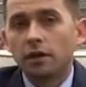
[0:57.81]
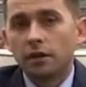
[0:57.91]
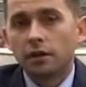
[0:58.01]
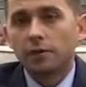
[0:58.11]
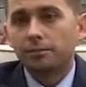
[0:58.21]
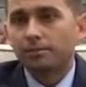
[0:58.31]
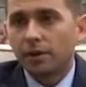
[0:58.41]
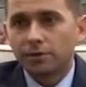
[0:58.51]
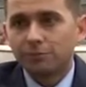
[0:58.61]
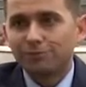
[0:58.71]

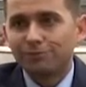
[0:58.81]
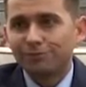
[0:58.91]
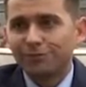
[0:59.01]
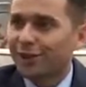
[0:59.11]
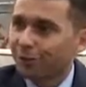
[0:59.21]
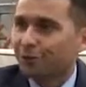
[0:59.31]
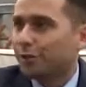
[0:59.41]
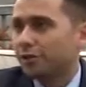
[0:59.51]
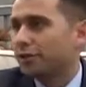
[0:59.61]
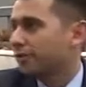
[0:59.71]
But economic
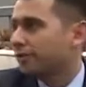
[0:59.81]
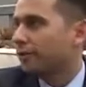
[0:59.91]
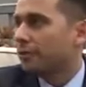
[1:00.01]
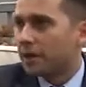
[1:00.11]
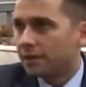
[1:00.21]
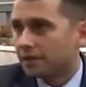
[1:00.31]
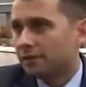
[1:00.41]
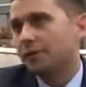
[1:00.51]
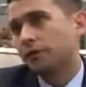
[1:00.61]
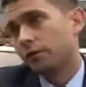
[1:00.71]
situation remains
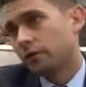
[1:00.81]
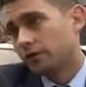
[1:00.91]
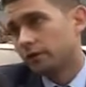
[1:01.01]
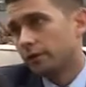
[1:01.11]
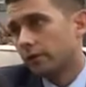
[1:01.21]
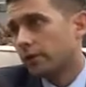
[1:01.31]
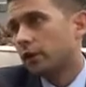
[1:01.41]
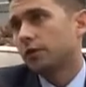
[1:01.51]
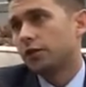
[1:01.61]
difficult. There are a lot of